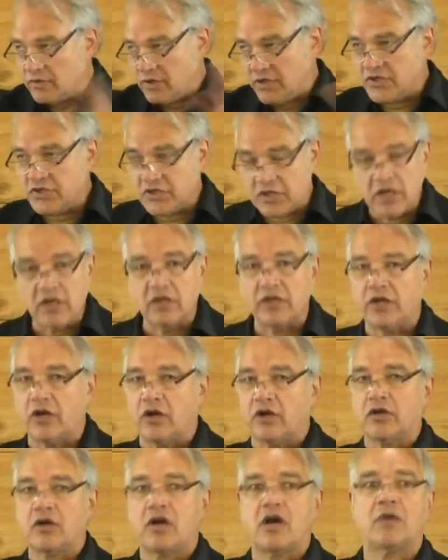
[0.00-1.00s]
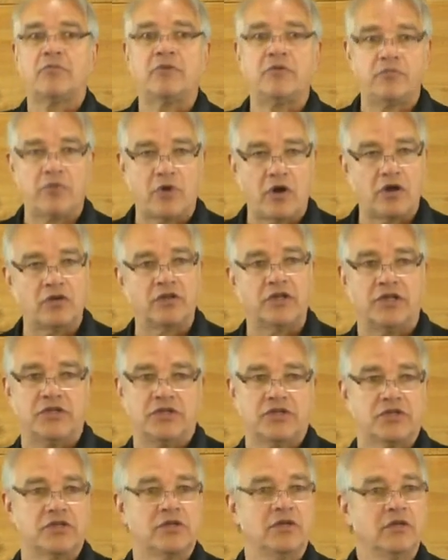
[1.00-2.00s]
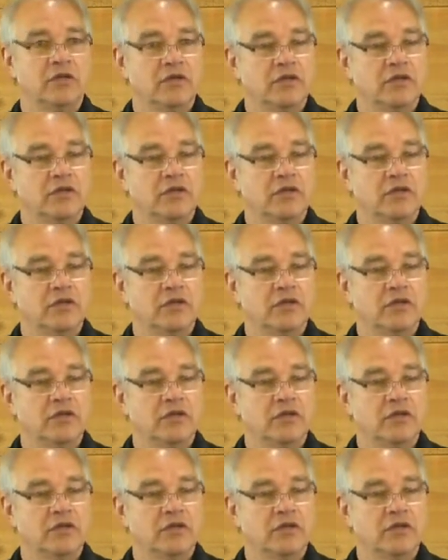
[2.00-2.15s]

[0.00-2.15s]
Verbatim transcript: still in our common parlance,